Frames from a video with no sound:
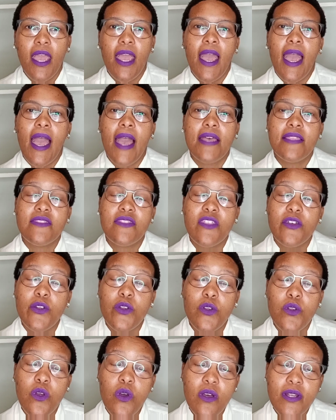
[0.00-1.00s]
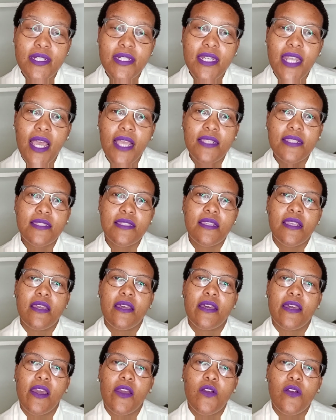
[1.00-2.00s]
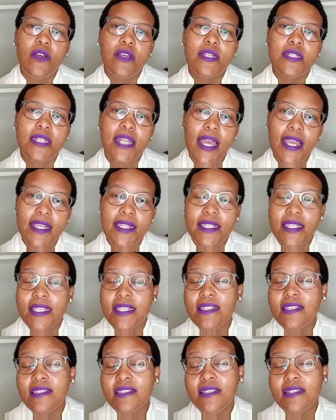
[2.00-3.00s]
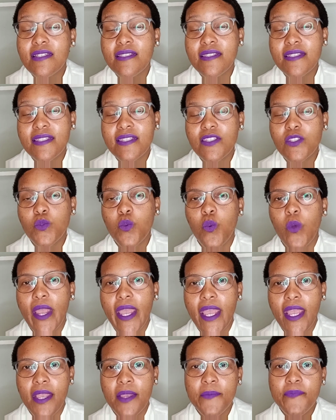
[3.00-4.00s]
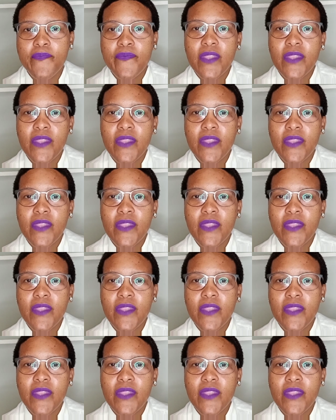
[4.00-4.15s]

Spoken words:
And the law does recognize instances where